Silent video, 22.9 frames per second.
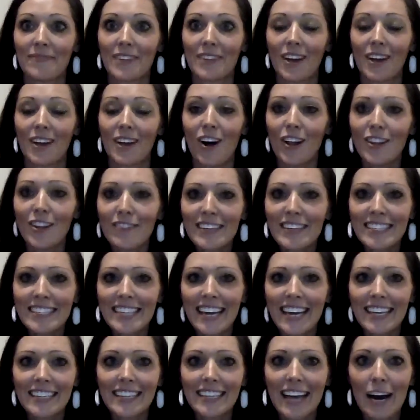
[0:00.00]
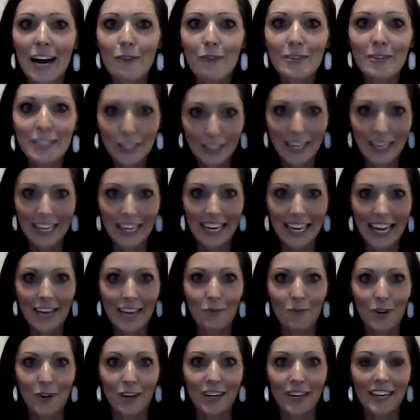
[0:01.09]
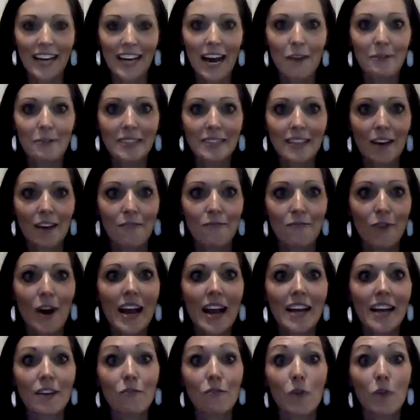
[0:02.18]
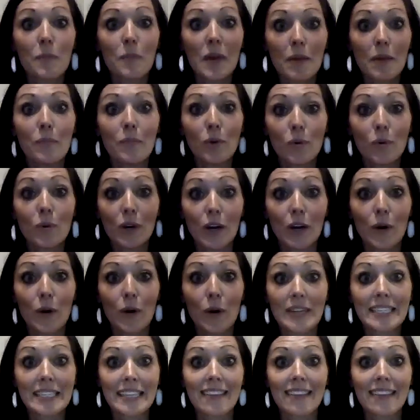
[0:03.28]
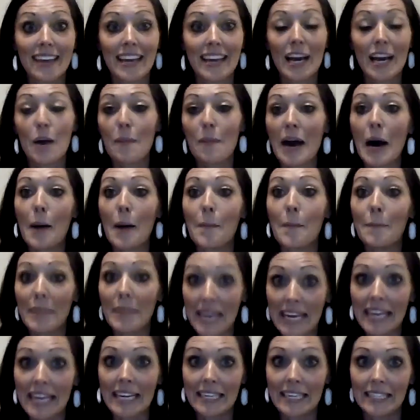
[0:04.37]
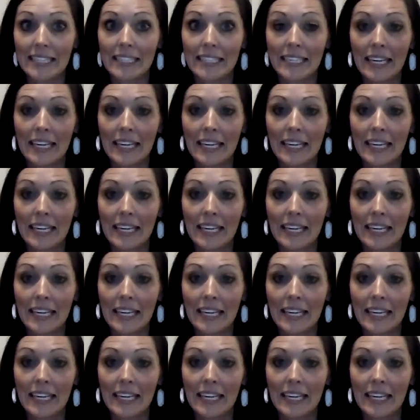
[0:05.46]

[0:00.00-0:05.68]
All of a sudden, I was looking inward, and I was afraid of what people were going to think about me,